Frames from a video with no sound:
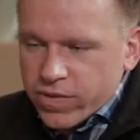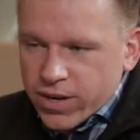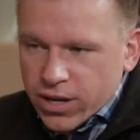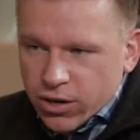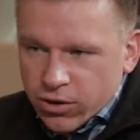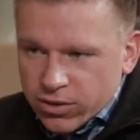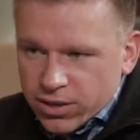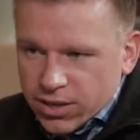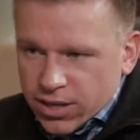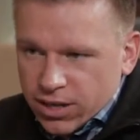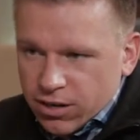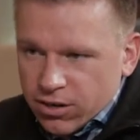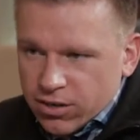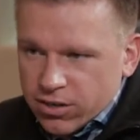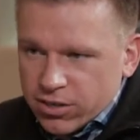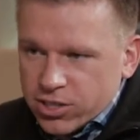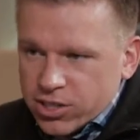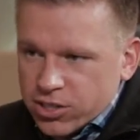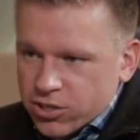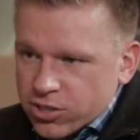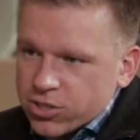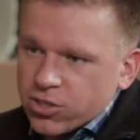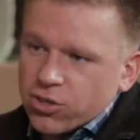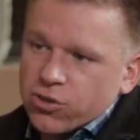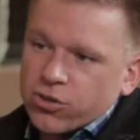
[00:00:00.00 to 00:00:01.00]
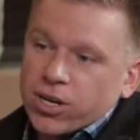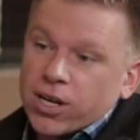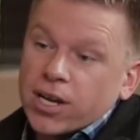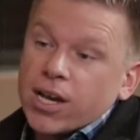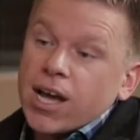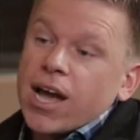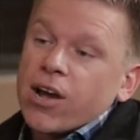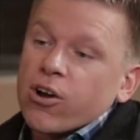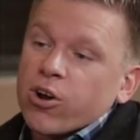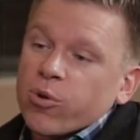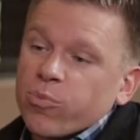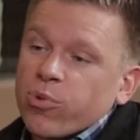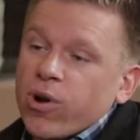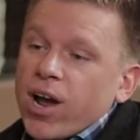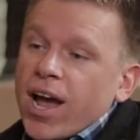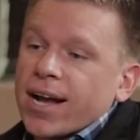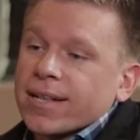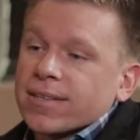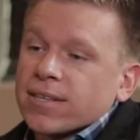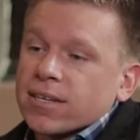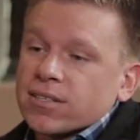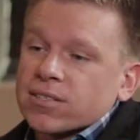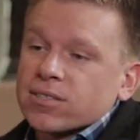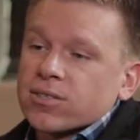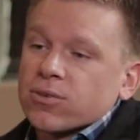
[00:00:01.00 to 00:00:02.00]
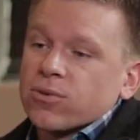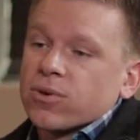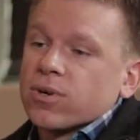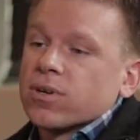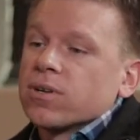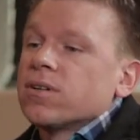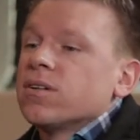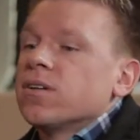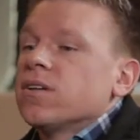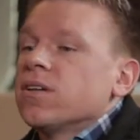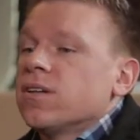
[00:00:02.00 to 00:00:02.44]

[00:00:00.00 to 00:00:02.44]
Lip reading: out there because she was going to chiropractic school.